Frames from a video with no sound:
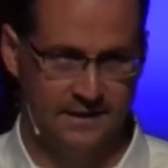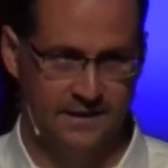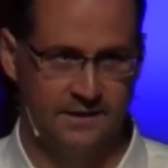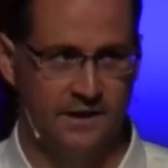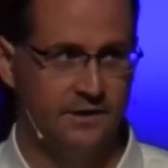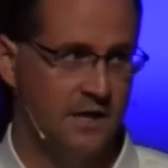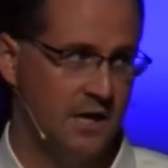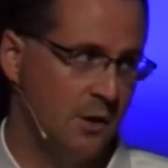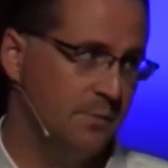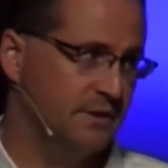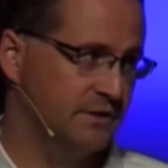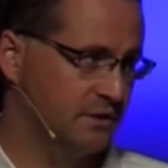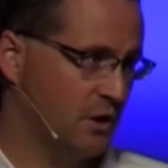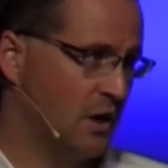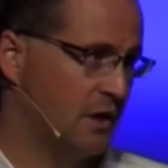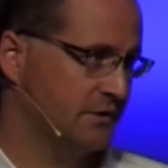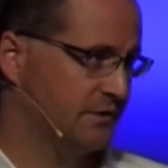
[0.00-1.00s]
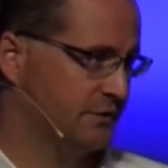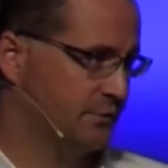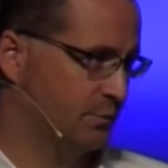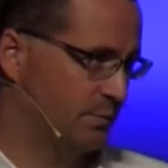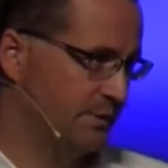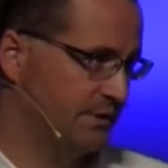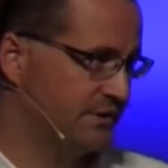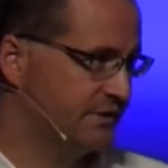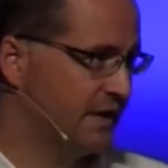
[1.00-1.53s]
Now, Naomi's losses would
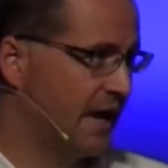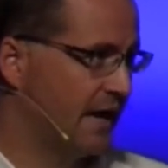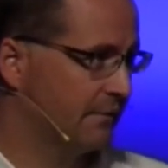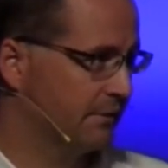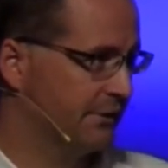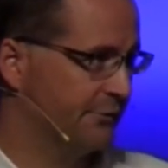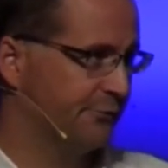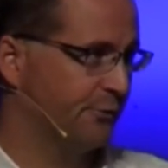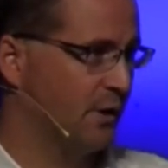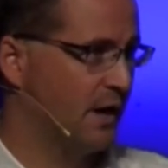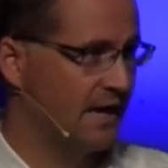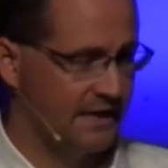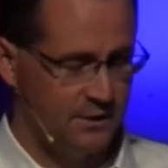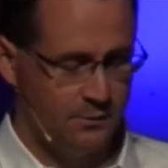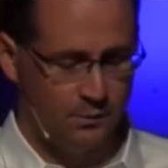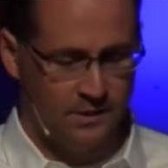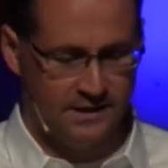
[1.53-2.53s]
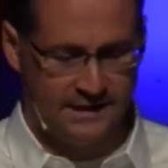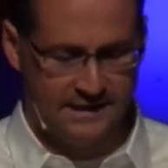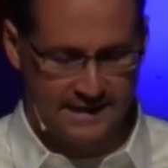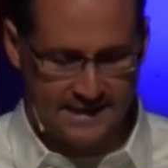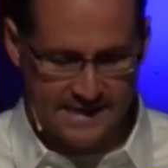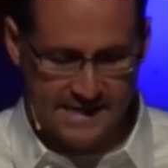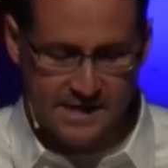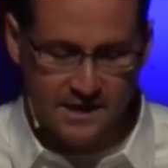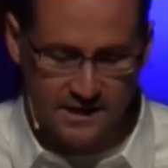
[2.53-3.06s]
be staggering for anyone in
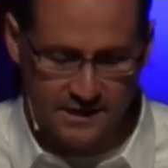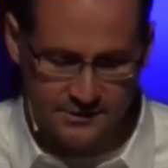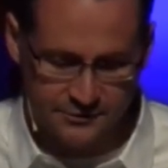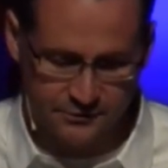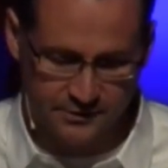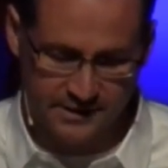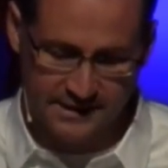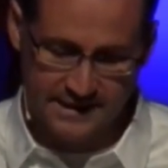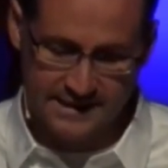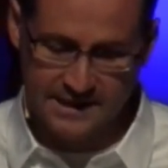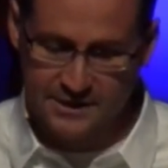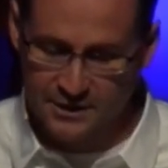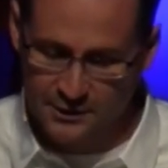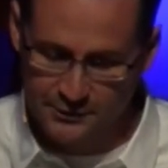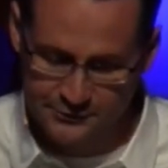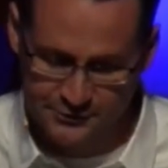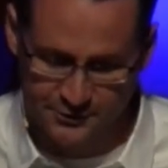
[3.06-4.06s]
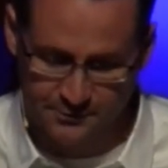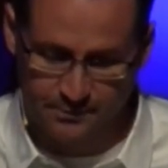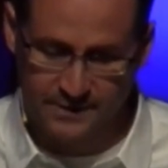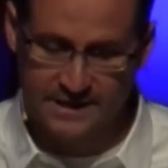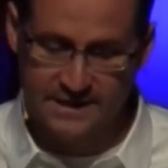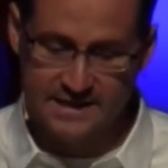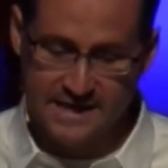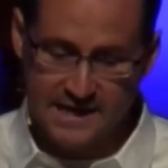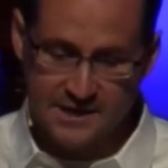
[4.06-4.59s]
any country, in any culture. But
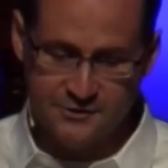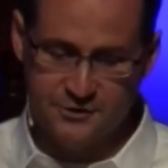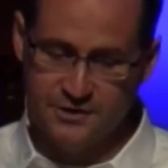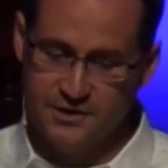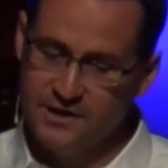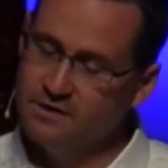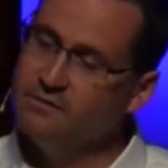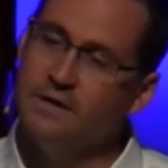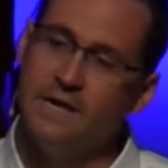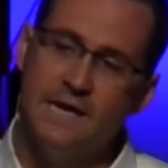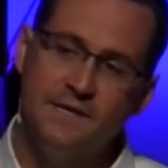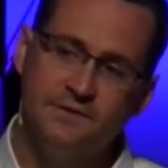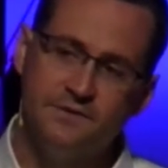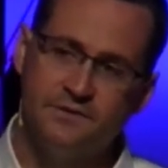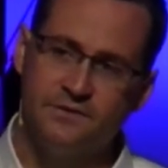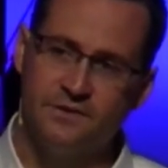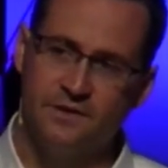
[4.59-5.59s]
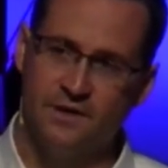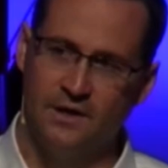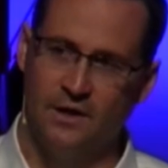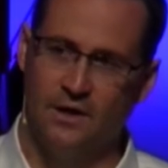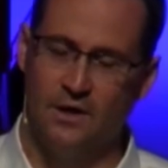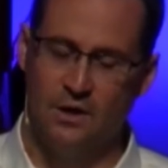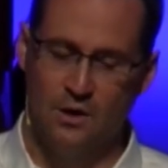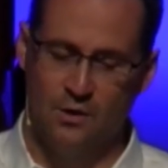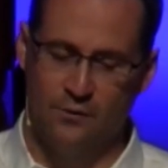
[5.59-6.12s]
in the ancient Near East,
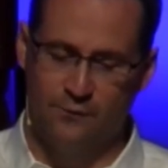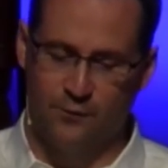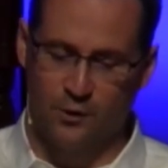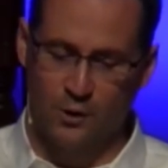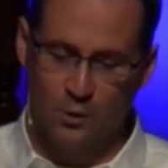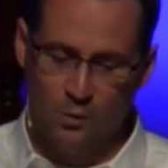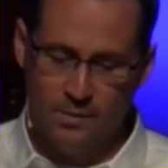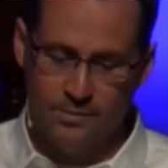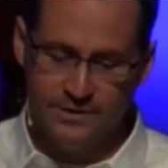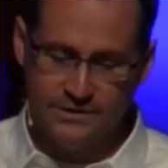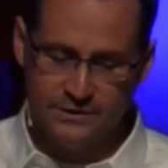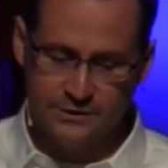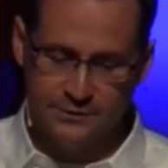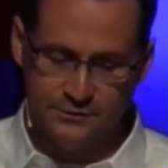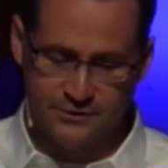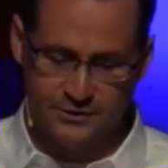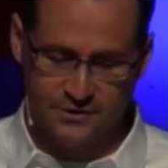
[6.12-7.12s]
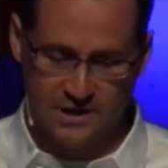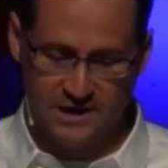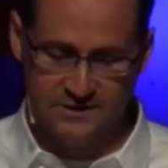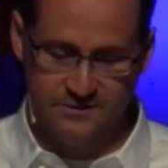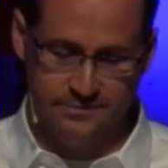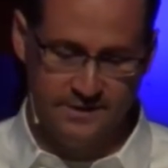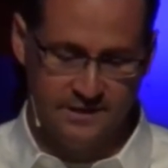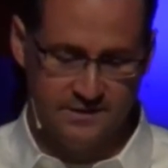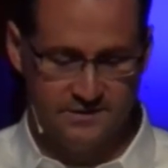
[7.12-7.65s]
for a woman to lose her
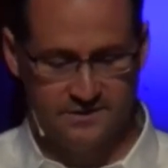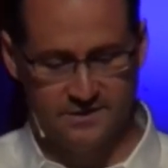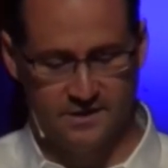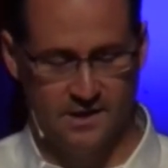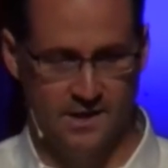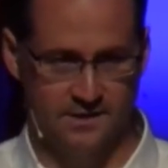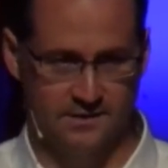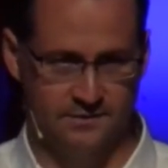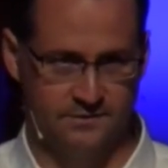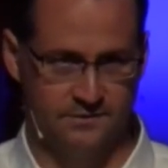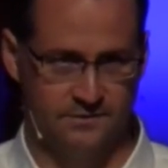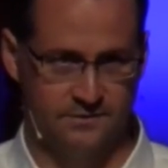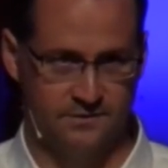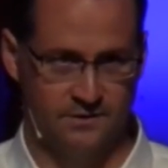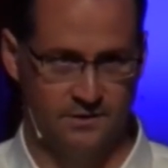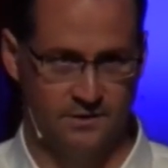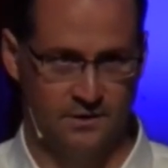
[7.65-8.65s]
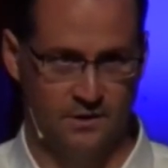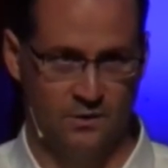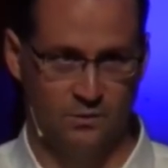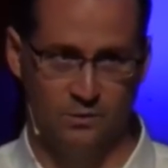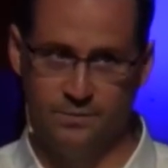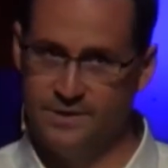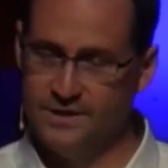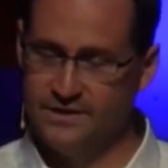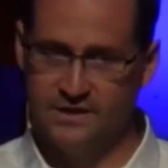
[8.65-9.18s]
husband and sons
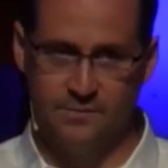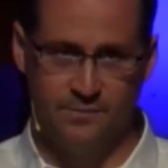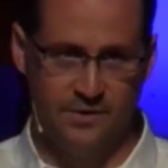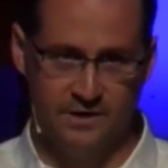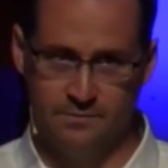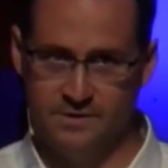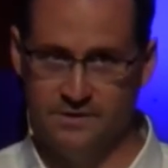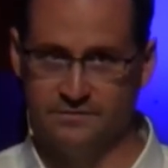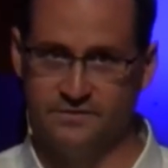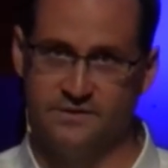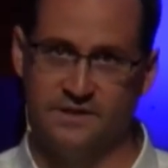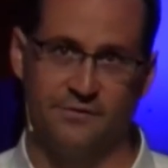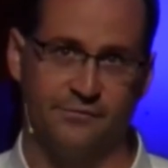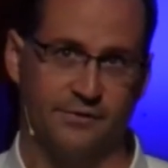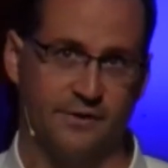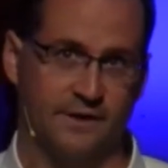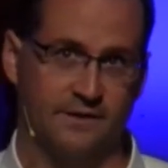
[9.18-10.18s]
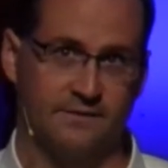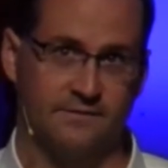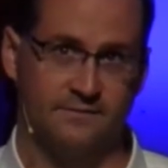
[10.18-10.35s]
would be the epitome of suffering.